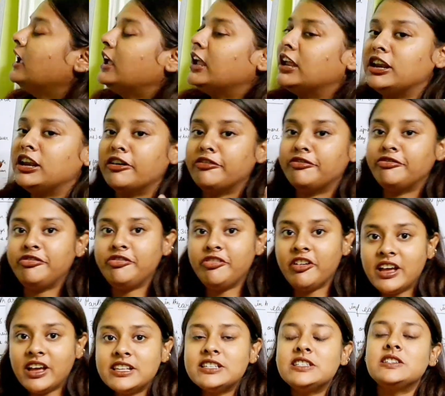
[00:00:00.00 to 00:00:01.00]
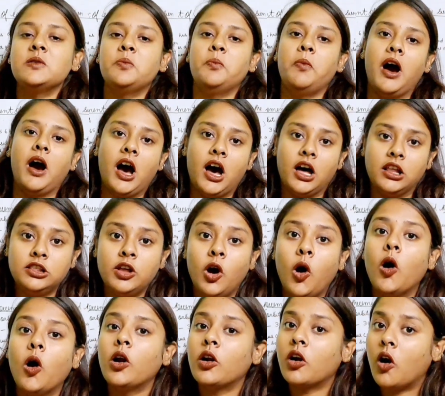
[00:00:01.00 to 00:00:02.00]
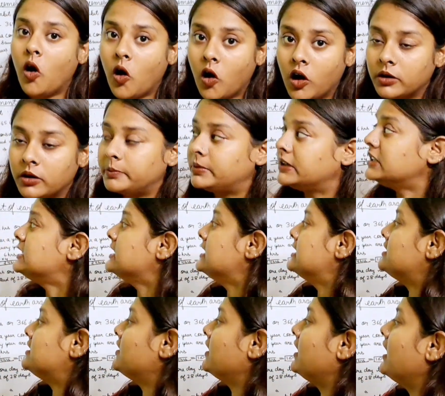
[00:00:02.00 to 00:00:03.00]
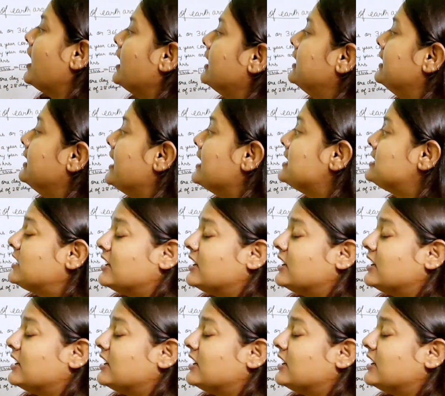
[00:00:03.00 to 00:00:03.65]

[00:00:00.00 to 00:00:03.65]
in a fixed path or orbit is regarded as